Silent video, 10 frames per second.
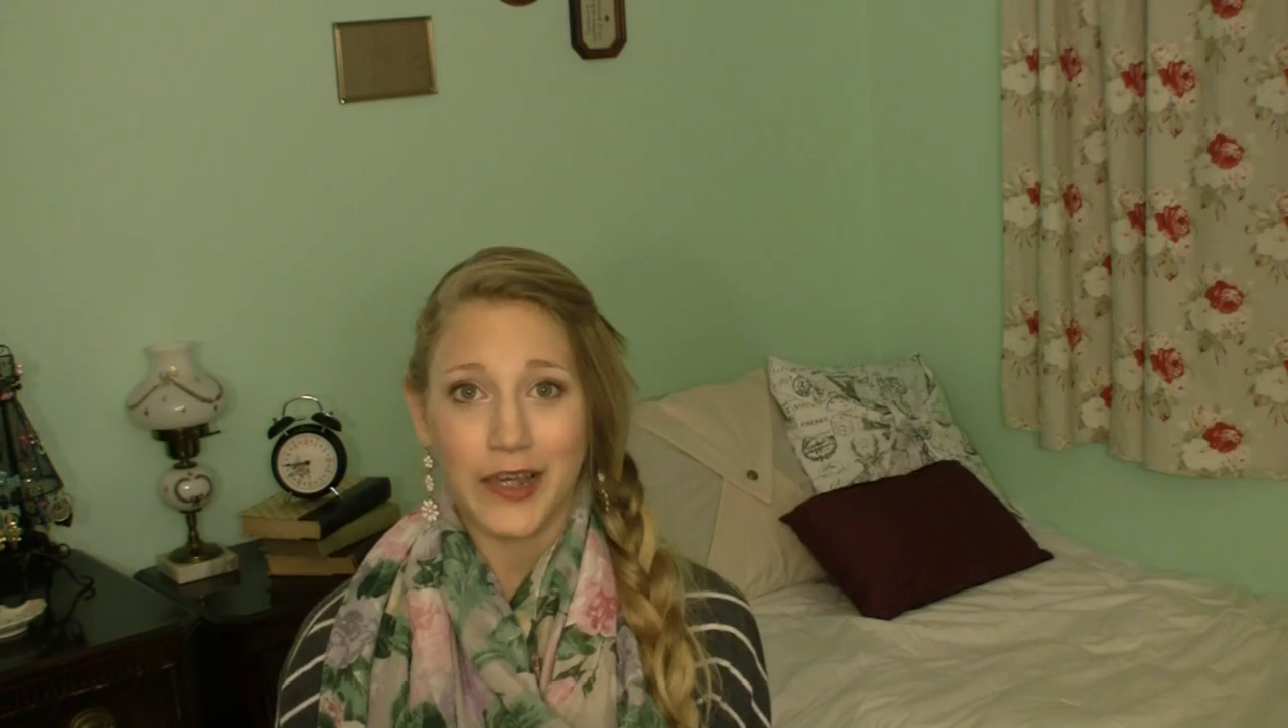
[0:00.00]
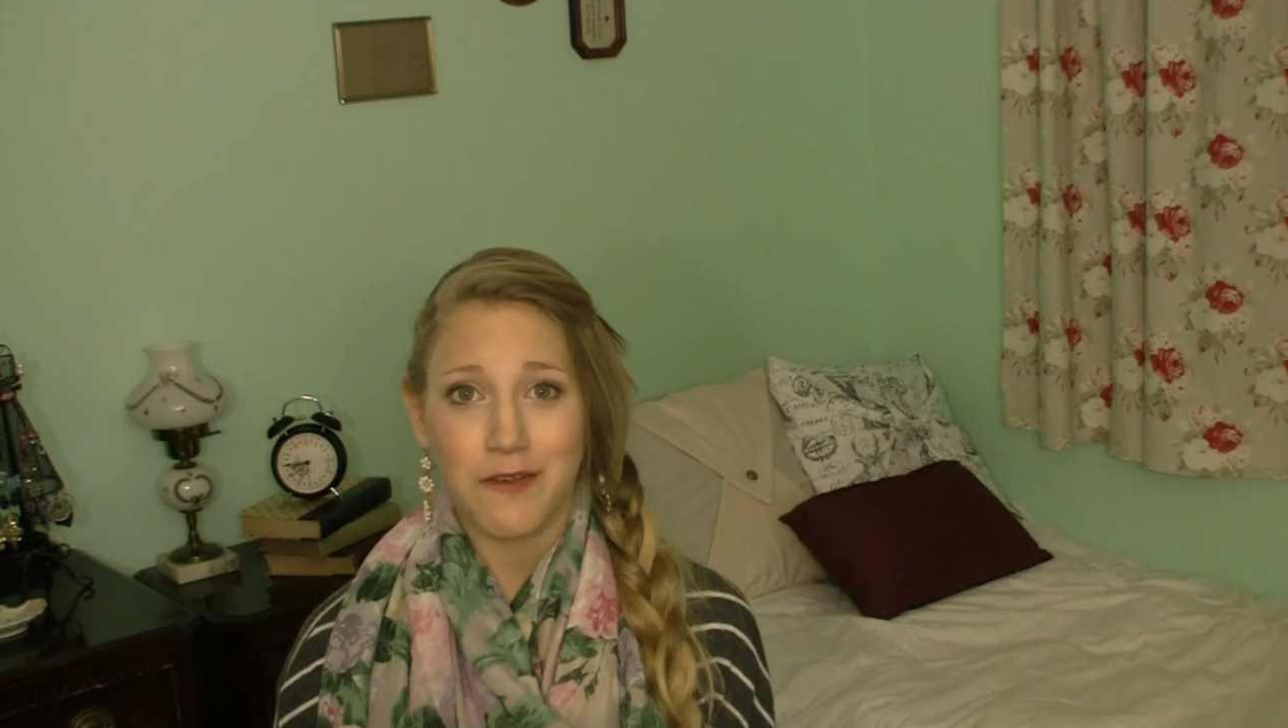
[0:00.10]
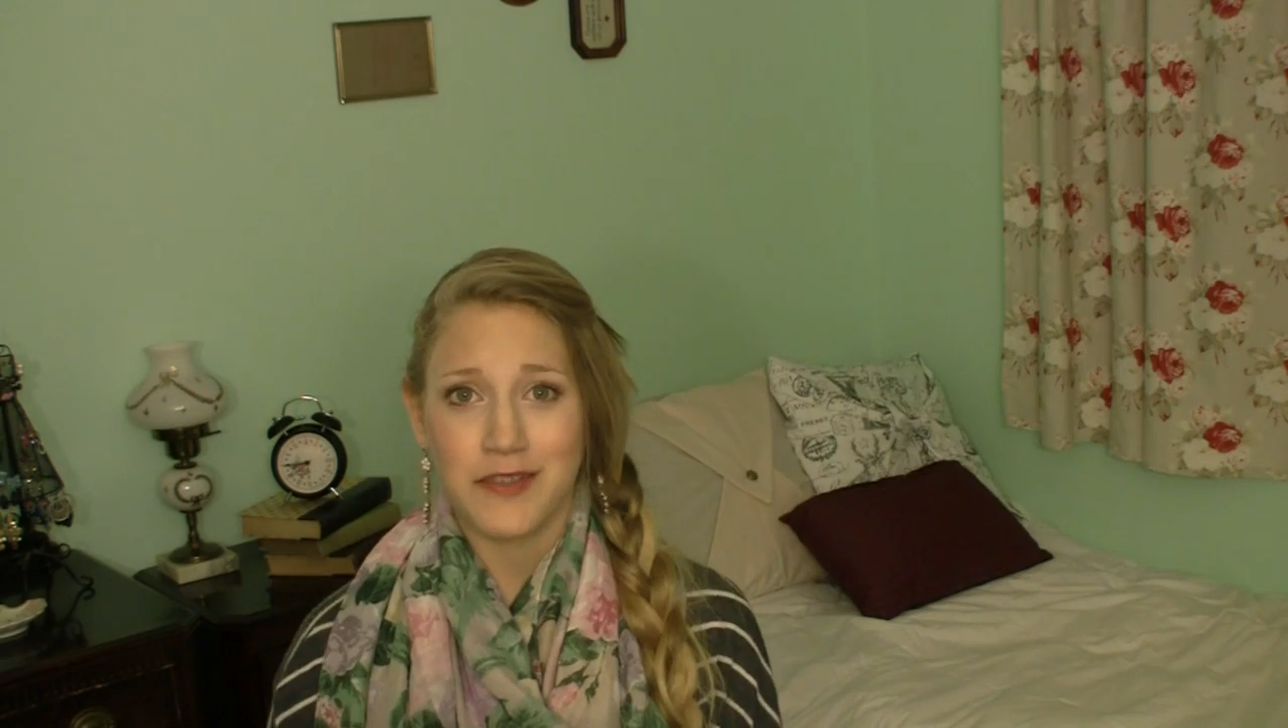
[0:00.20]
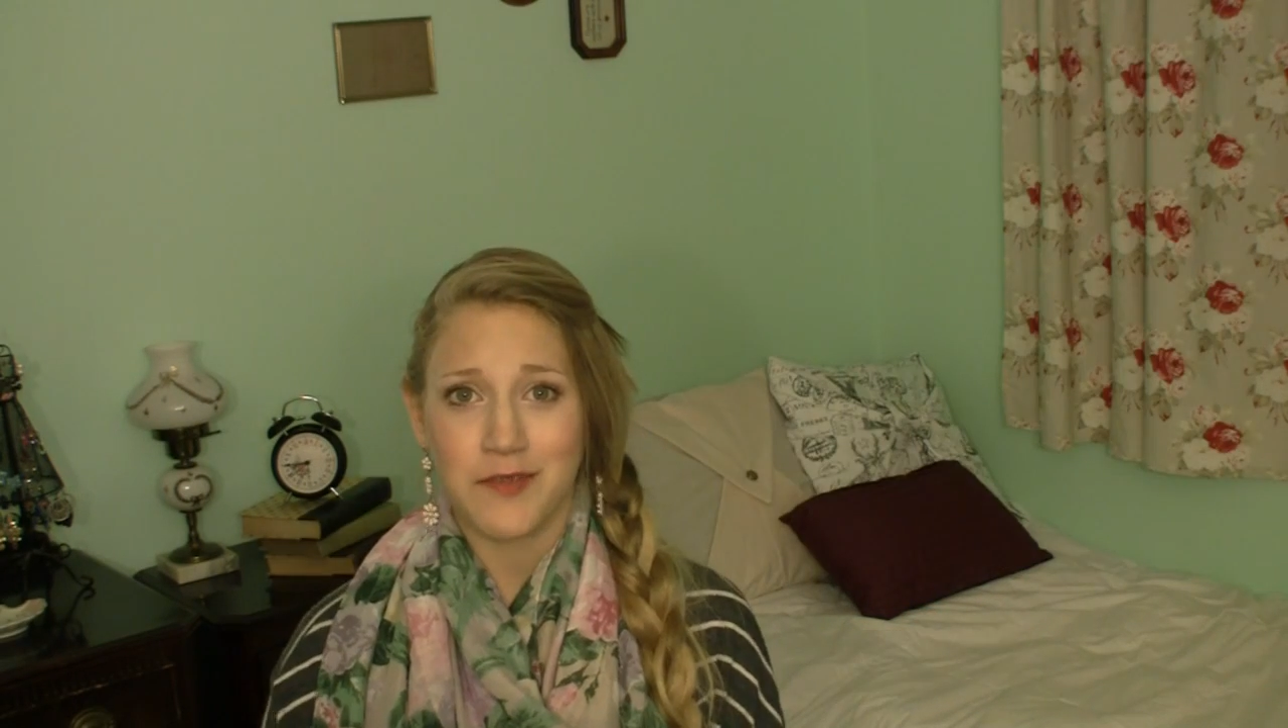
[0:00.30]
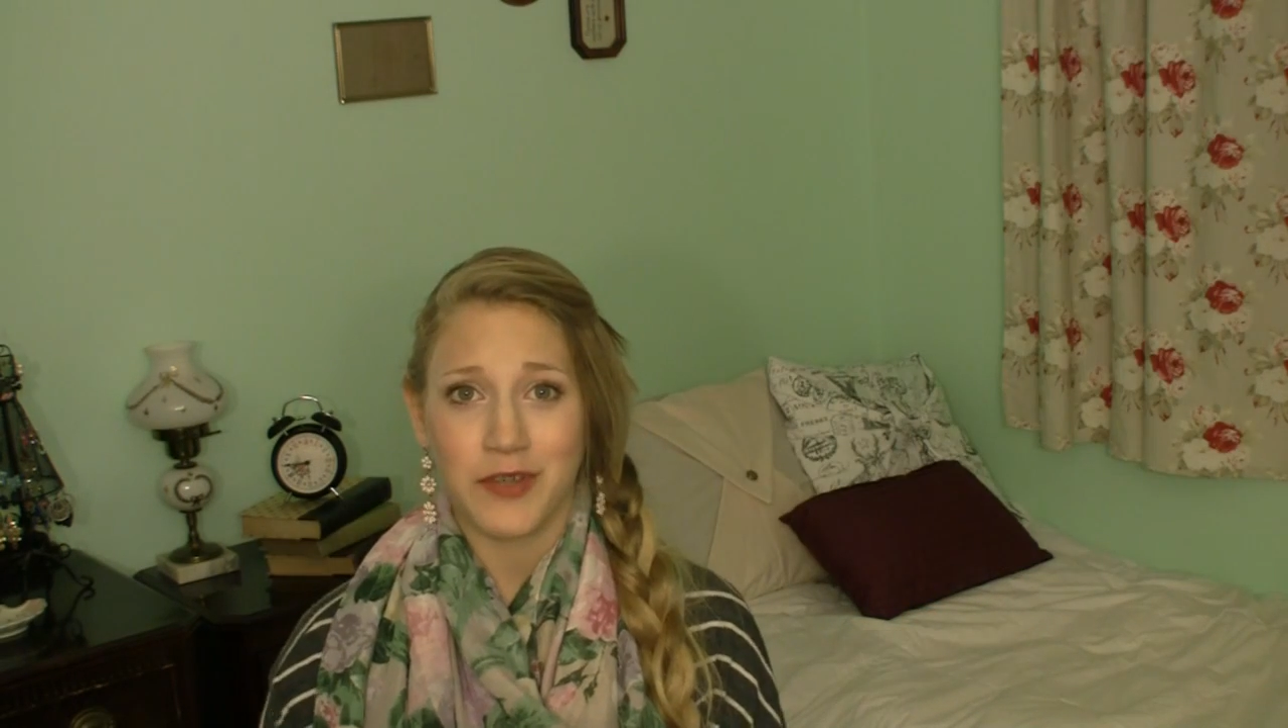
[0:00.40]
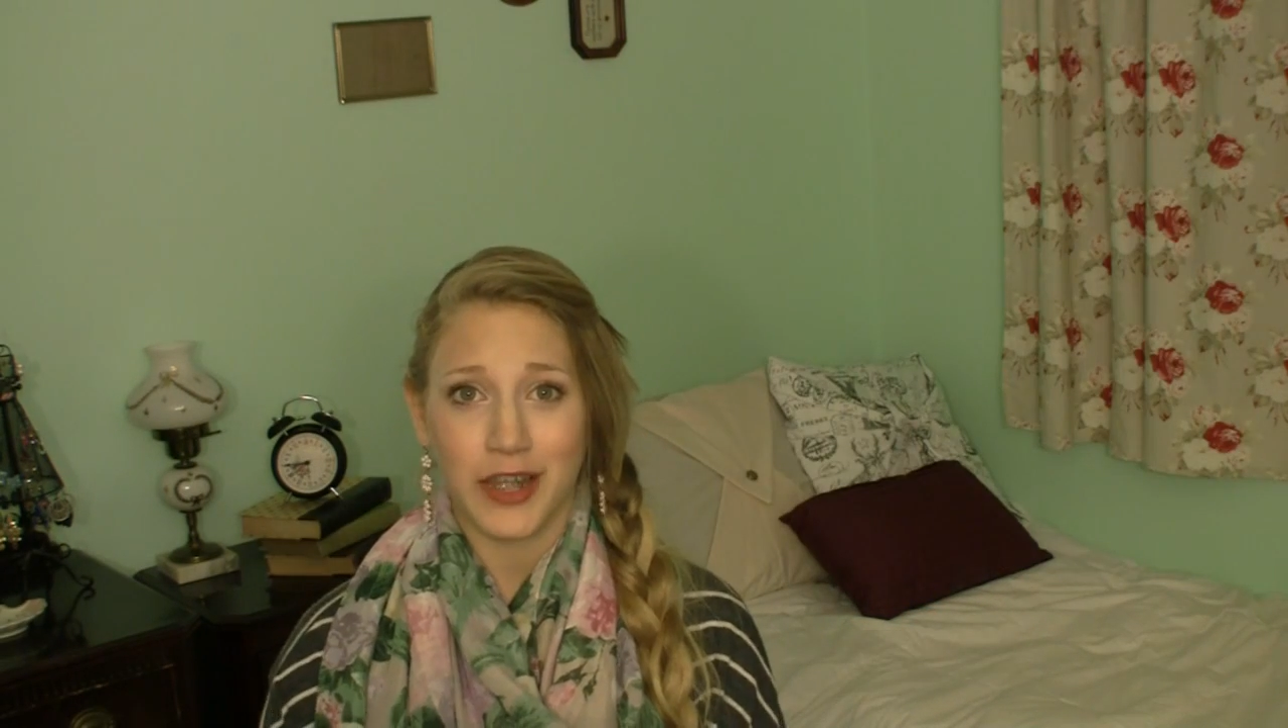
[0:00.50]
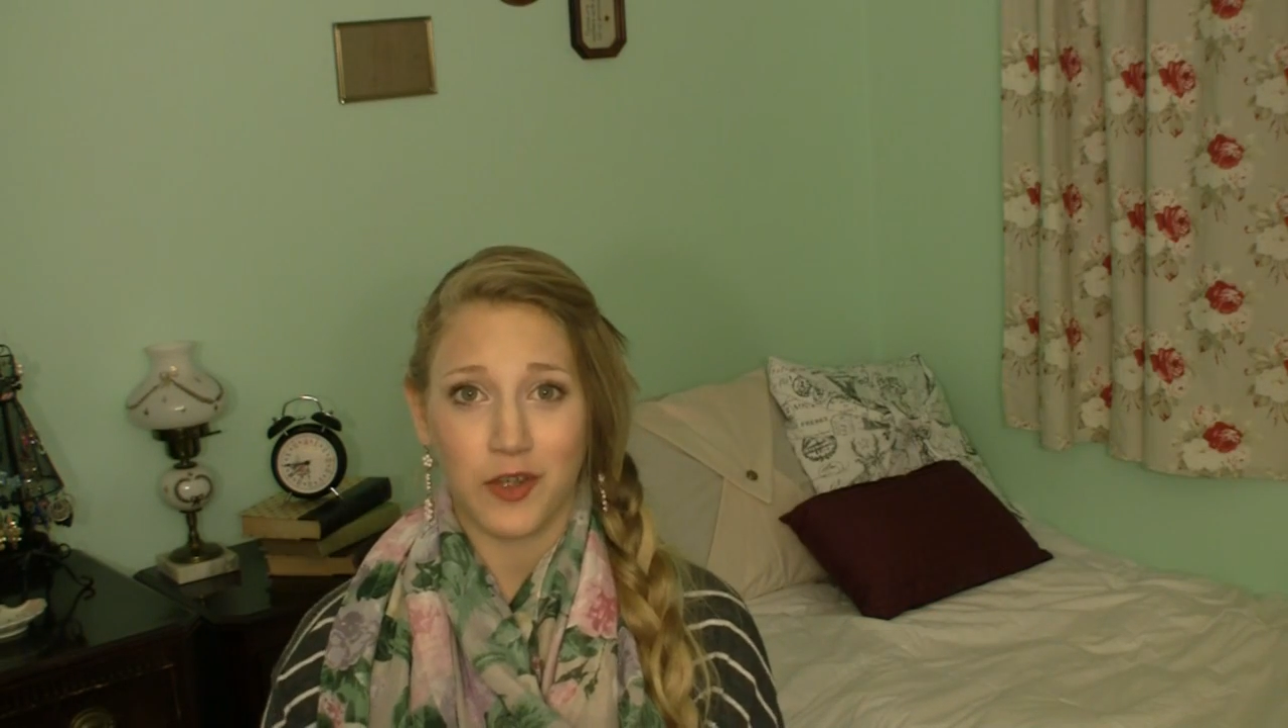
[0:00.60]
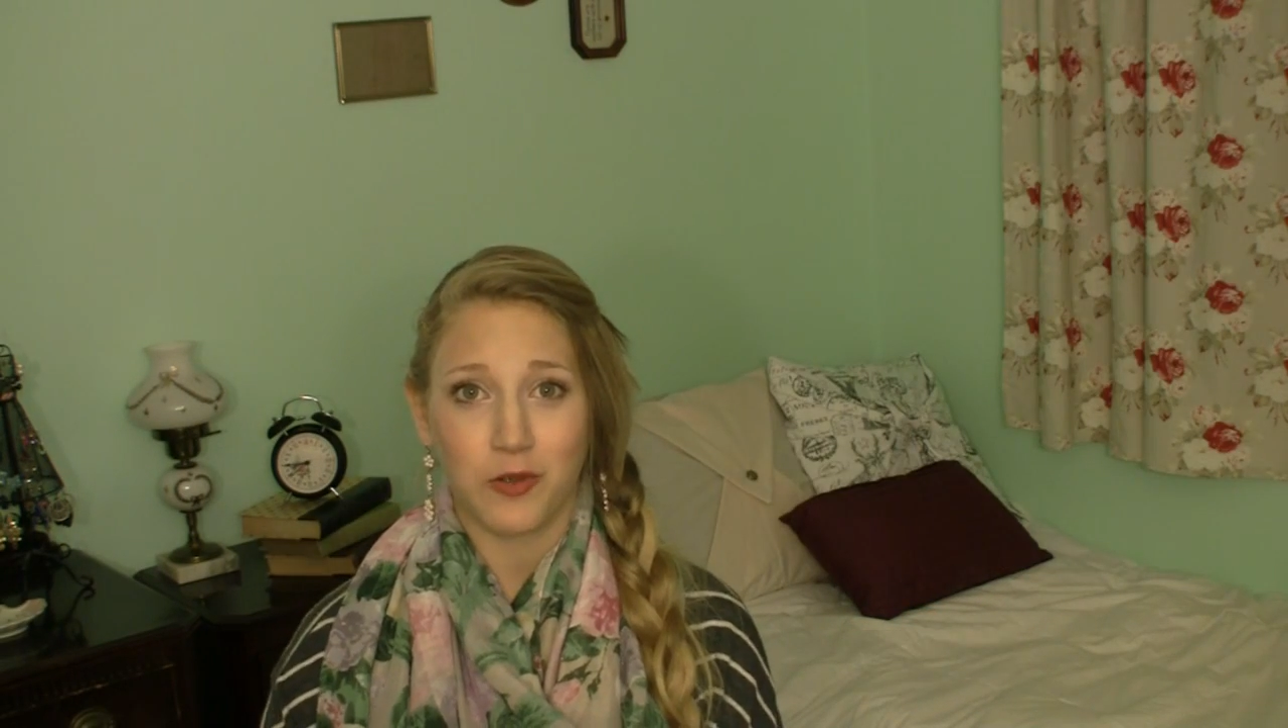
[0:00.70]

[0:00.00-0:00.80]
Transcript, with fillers: It was a really